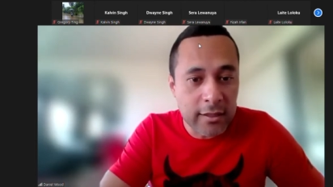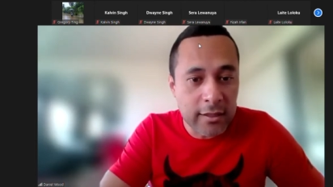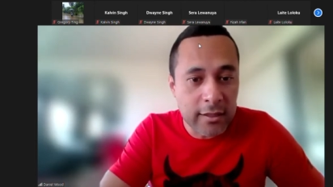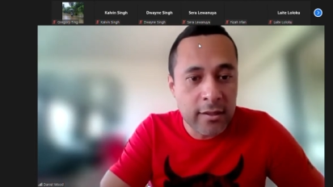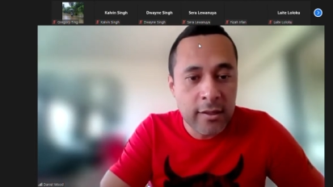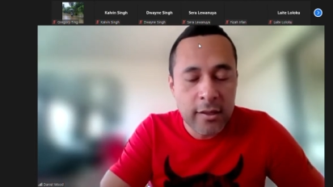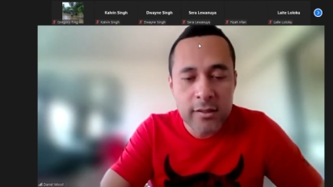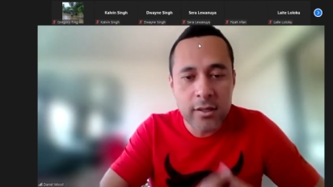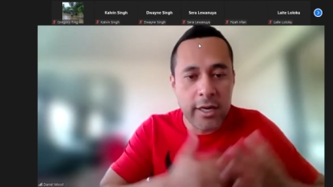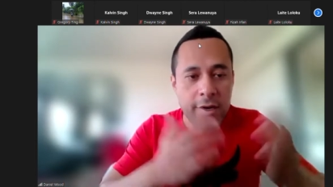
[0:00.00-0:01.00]
Yeah.
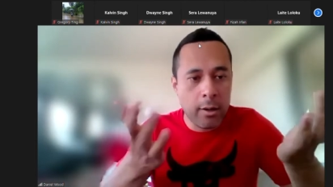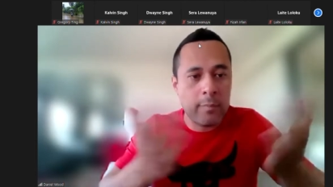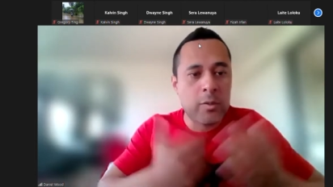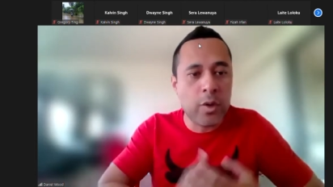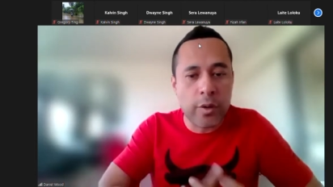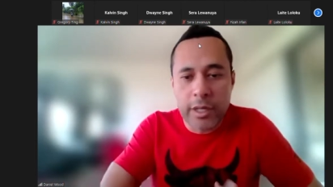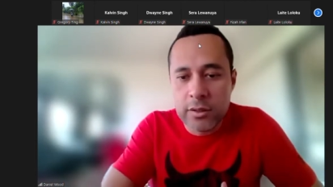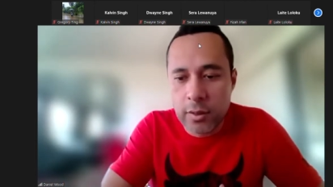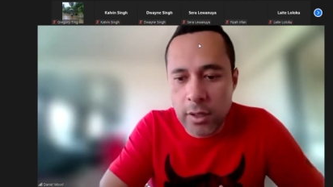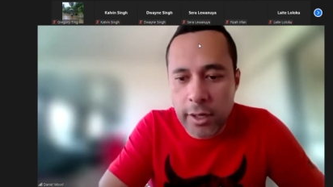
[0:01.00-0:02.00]
So I know I'm talking to
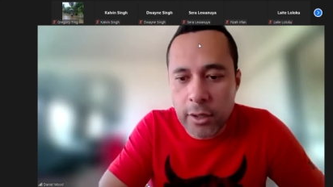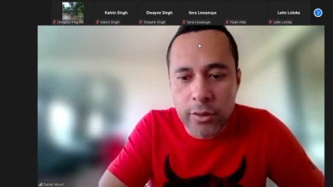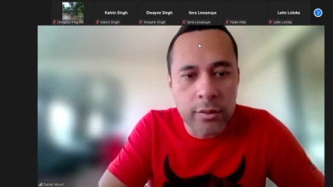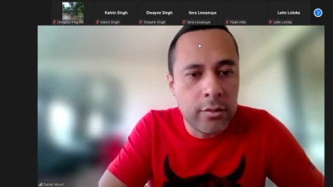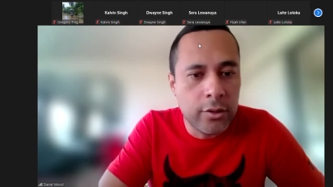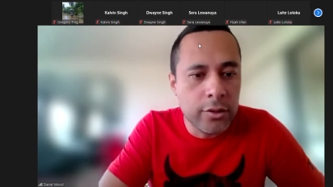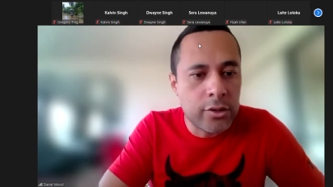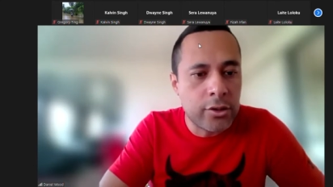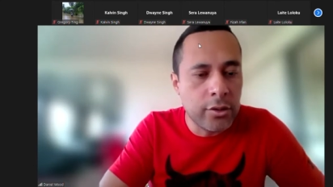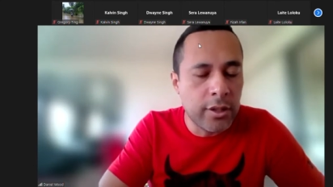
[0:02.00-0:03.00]
a lot of good
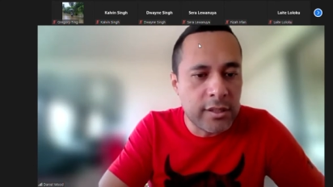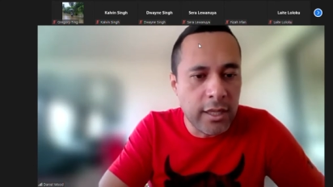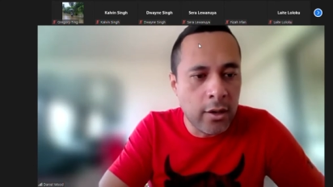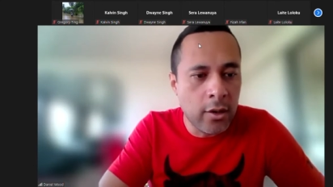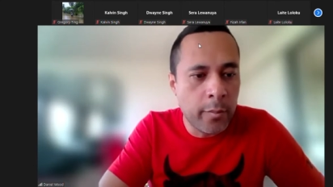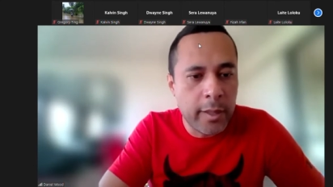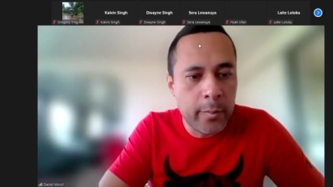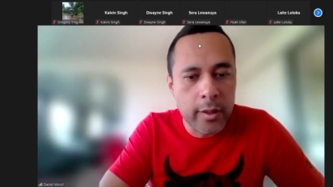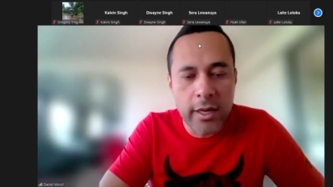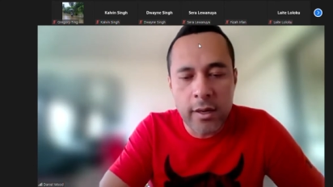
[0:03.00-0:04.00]
students here, or people
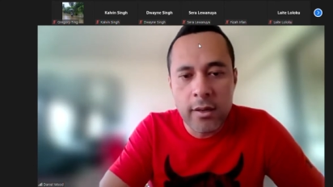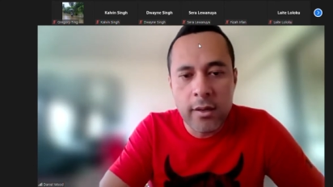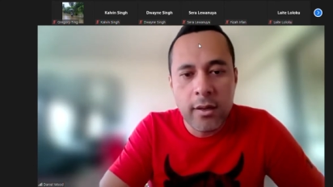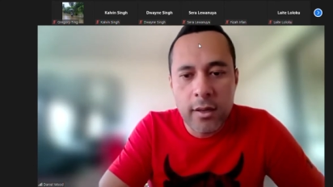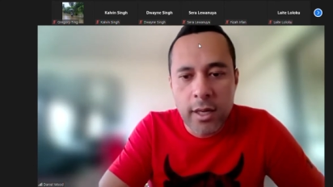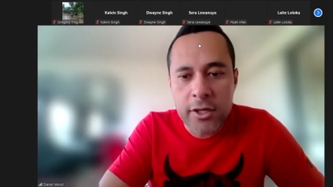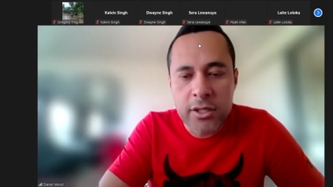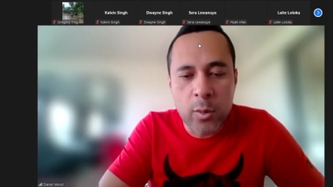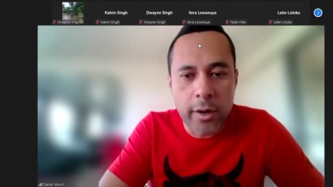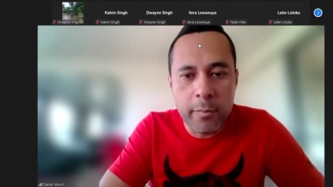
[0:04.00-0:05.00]
that actually
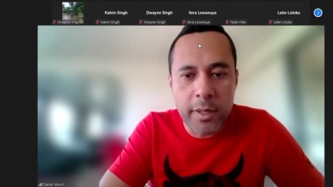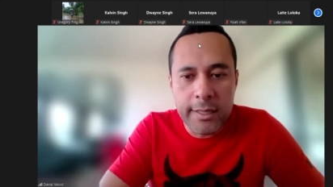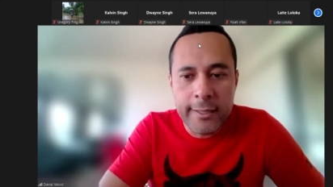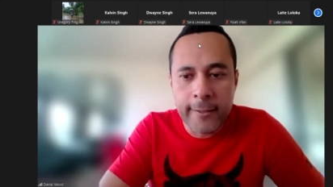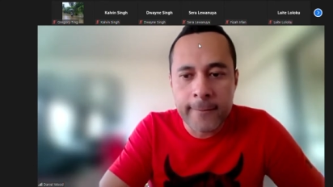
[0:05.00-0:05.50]
want to be here.